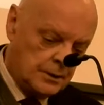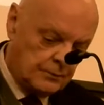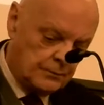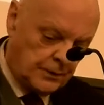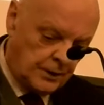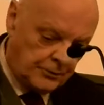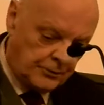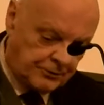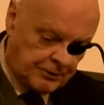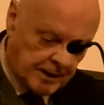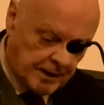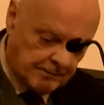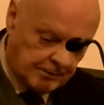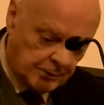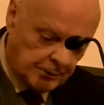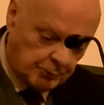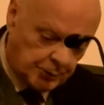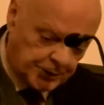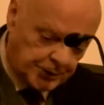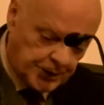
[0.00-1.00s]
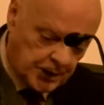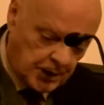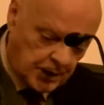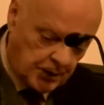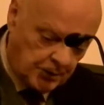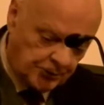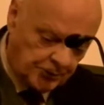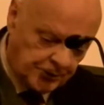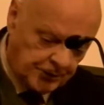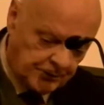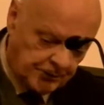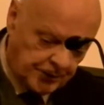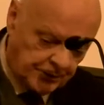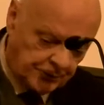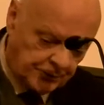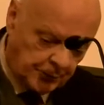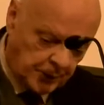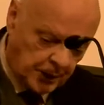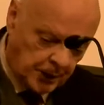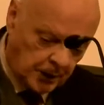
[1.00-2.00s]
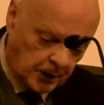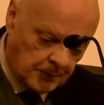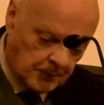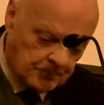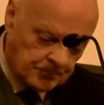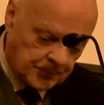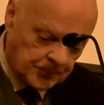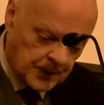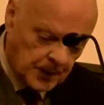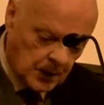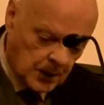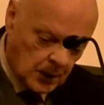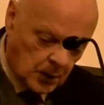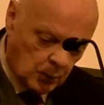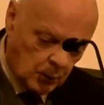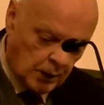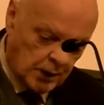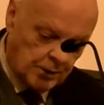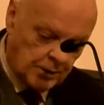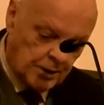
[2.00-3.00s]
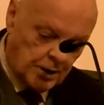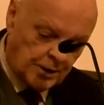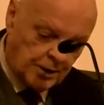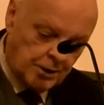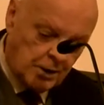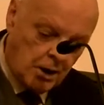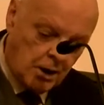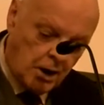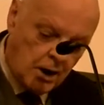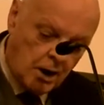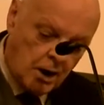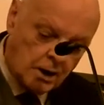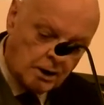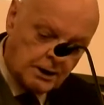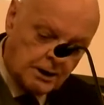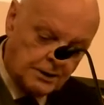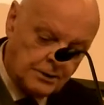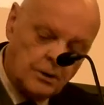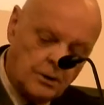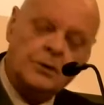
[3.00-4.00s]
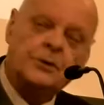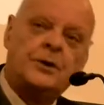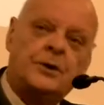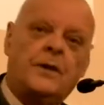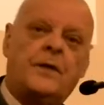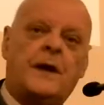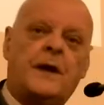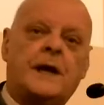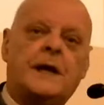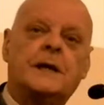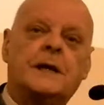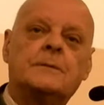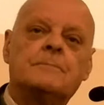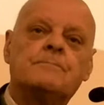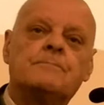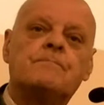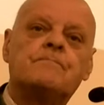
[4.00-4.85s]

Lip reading: Verse 7, "But the house of Israel will not hearken unto thee,